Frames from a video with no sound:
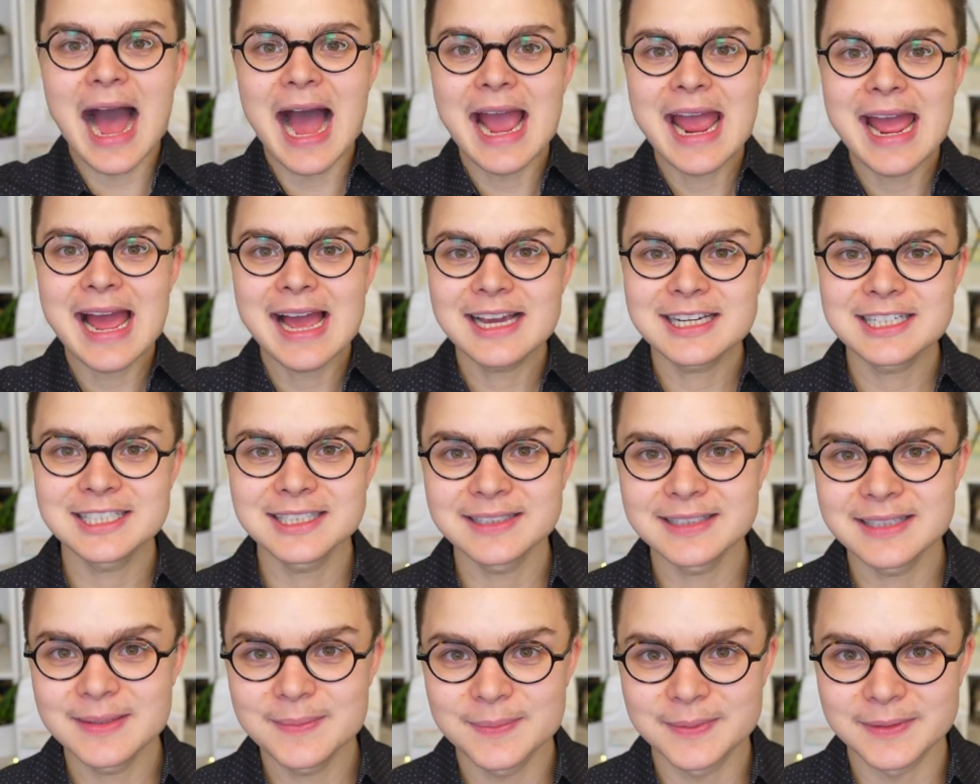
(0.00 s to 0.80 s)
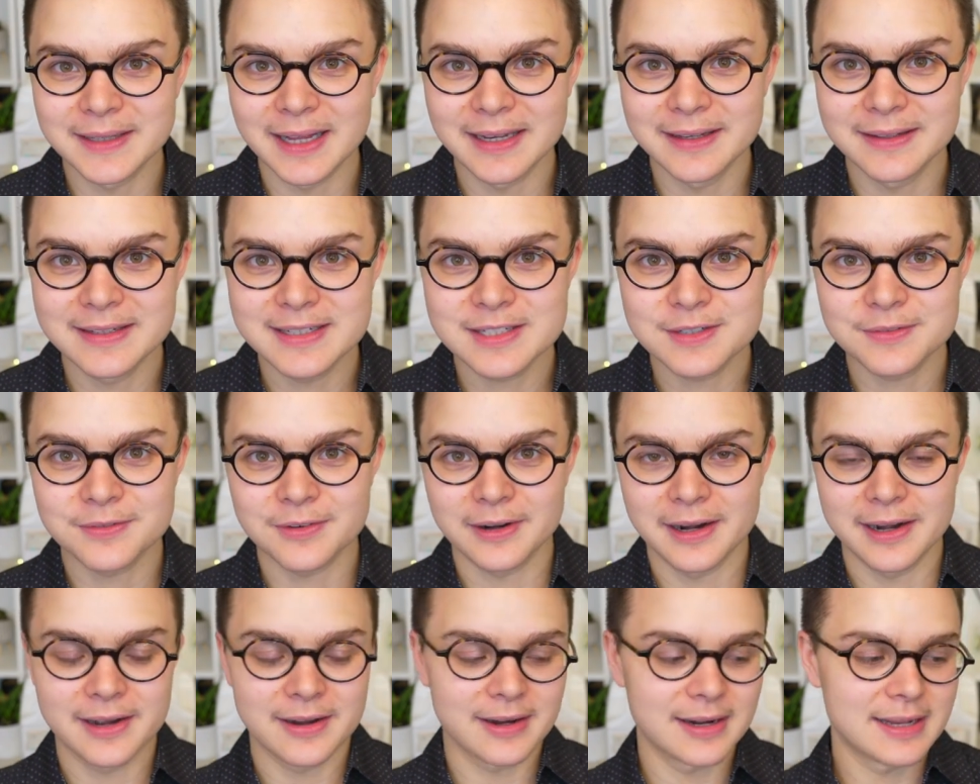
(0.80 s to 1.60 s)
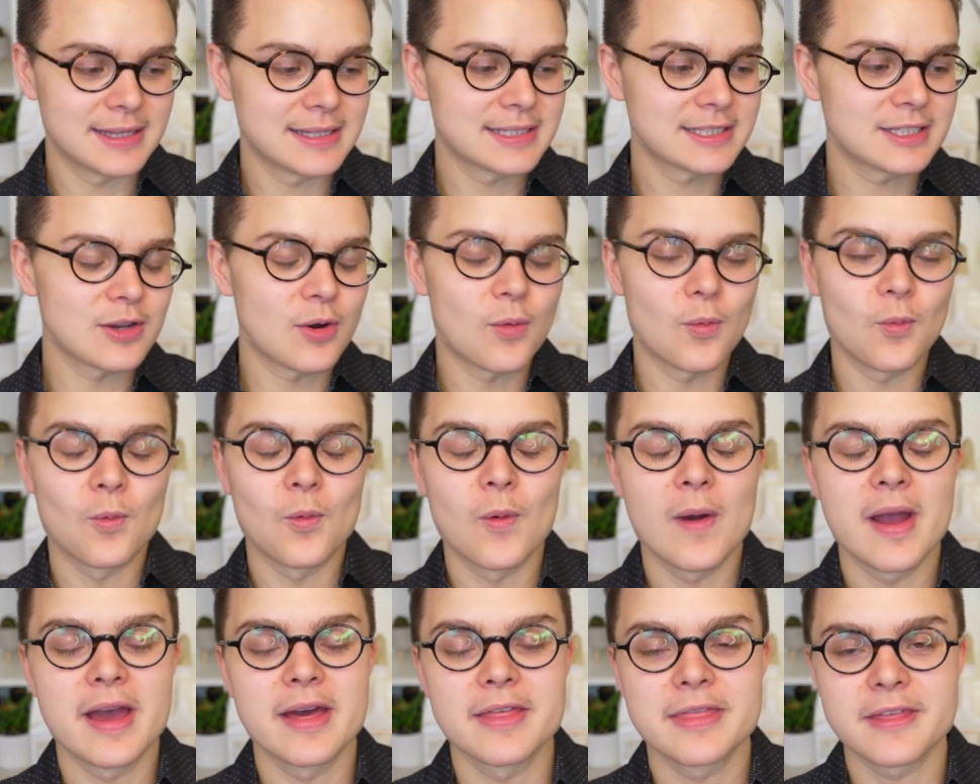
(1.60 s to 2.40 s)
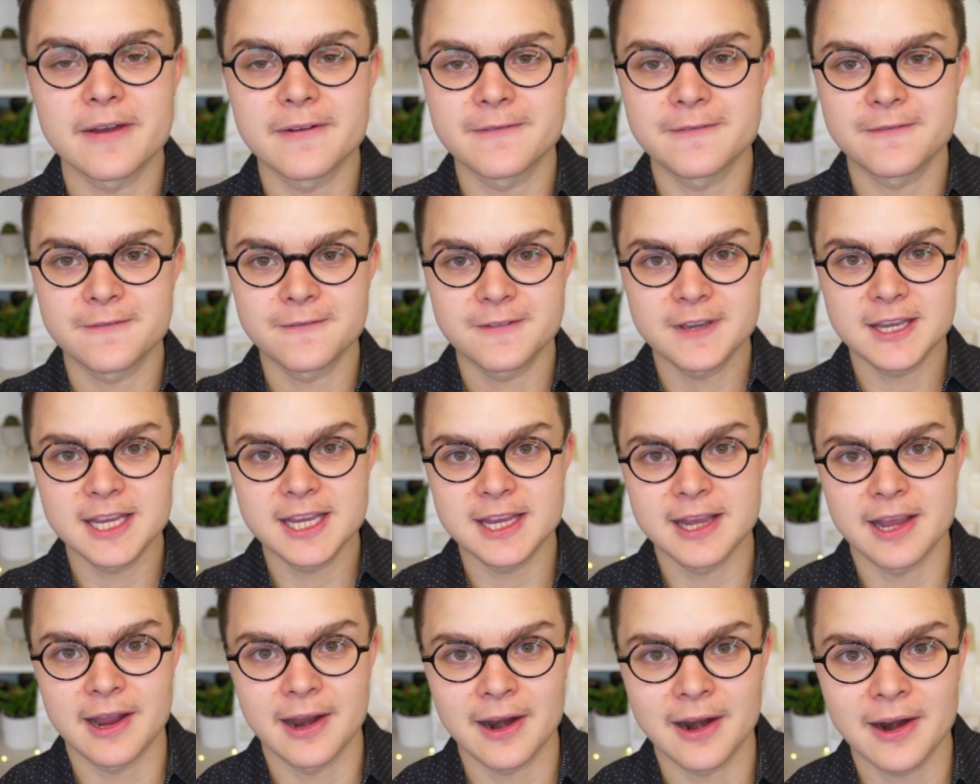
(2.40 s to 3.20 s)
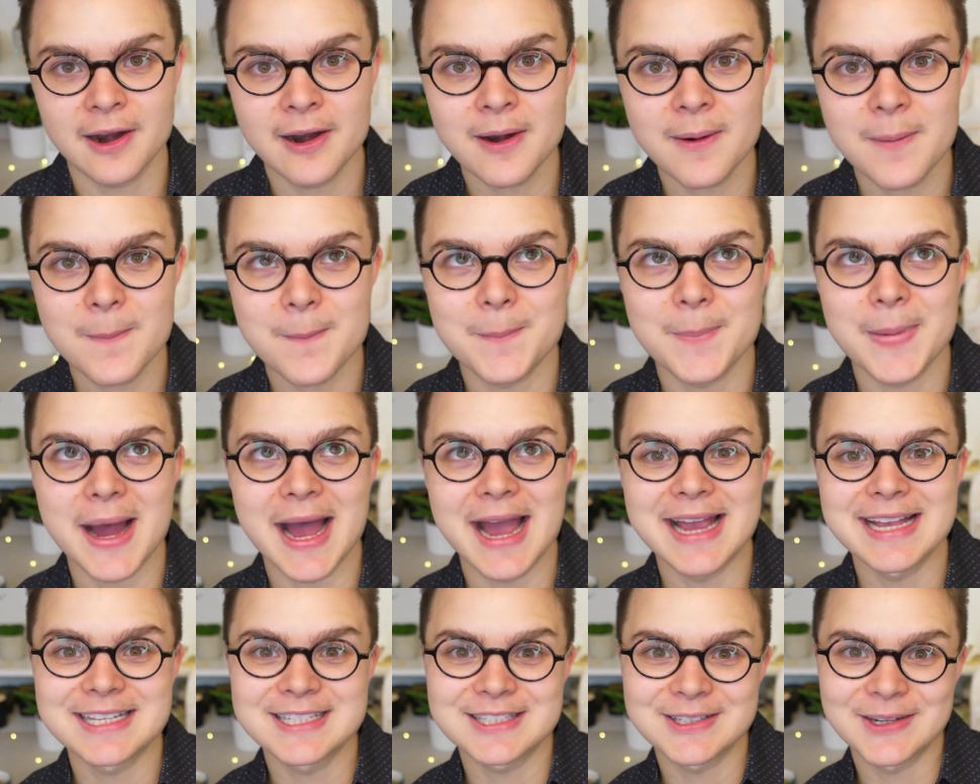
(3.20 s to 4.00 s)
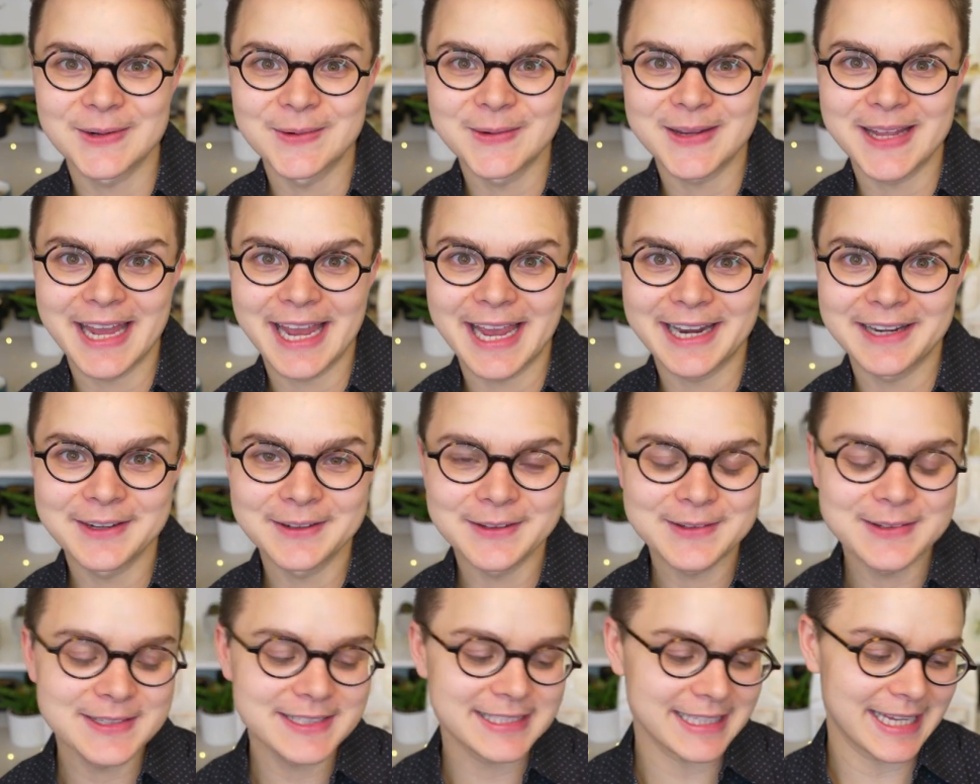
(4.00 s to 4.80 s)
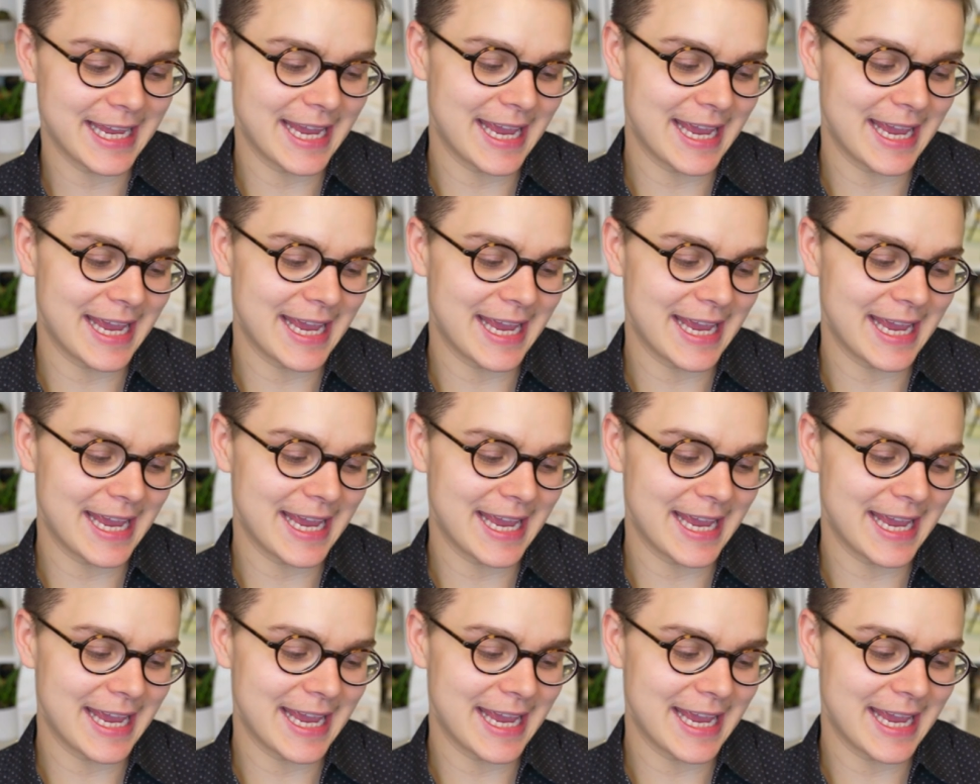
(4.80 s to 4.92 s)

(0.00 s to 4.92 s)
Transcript: I actually blend this fragrance with Figuier by Stone Candles,